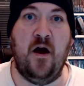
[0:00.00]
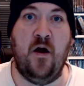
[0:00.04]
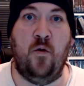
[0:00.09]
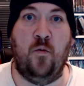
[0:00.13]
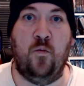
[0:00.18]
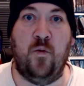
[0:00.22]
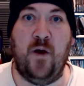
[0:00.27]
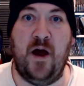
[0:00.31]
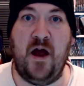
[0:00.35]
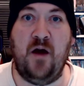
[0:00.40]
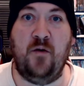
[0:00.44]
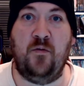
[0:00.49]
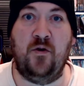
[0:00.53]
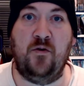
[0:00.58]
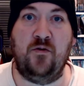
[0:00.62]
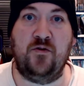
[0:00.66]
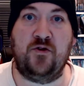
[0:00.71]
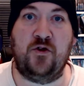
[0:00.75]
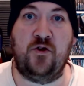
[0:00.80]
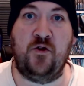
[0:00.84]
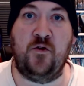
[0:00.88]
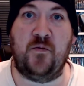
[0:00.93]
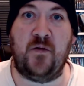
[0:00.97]
Where will
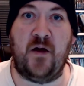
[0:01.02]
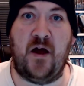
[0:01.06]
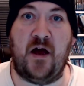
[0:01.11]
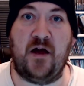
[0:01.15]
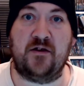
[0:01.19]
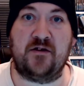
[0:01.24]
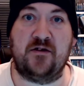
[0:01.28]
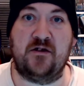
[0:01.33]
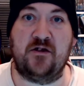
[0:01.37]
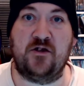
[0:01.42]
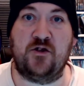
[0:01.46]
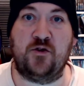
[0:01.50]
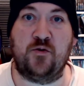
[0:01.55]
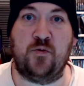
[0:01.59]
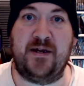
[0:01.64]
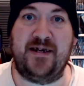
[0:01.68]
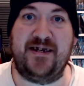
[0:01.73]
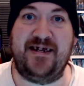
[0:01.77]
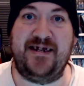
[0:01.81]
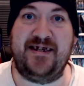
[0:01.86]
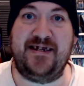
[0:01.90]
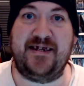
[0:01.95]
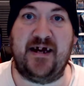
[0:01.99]
two thousand
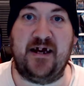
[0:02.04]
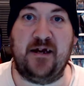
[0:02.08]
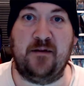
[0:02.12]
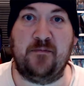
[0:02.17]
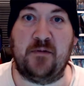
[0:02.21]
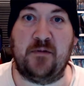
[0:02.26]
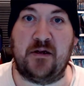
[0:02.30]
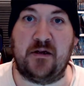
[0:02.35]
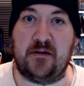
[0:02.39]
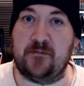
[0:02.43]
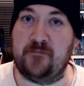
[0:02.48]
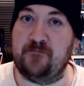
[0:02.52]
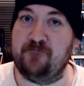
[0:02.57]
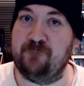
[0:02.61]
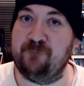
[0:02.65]
twenty take me?